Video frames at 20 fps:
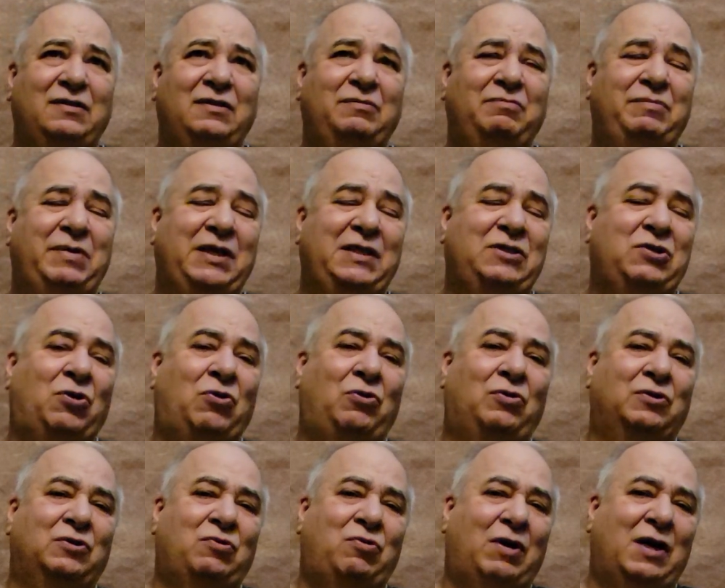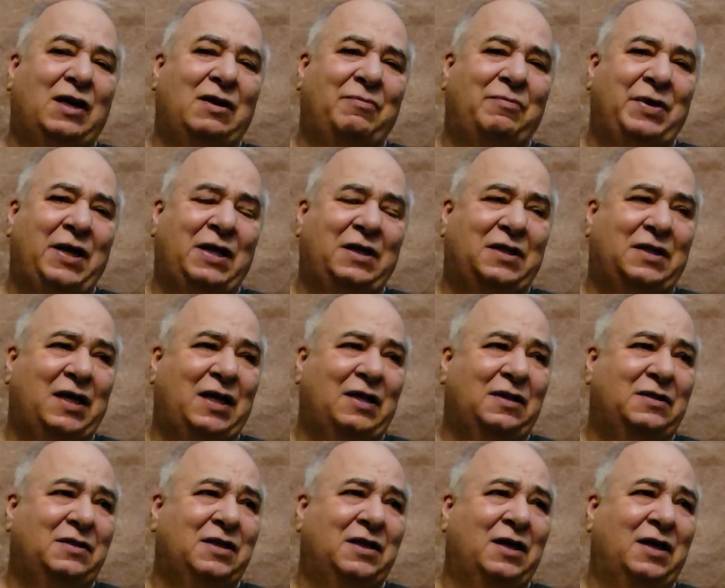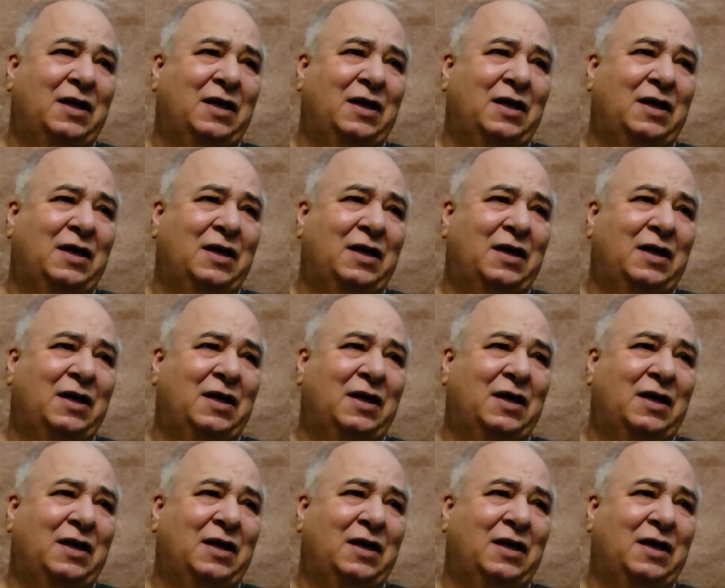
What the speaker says: been told quite a bit that